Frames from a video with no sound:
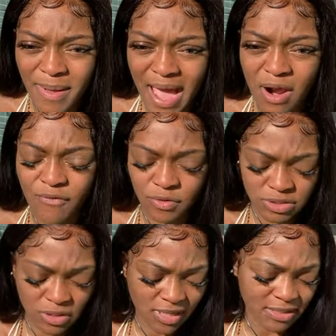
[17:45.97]
powerful.
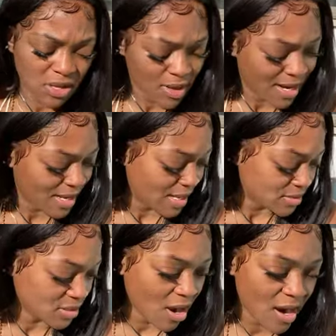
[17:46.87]
So let's go ahead and get
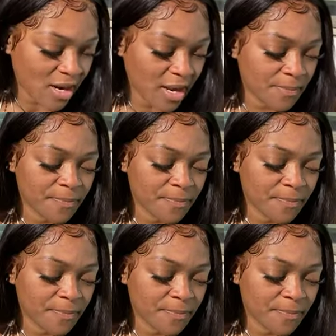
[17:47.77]
started.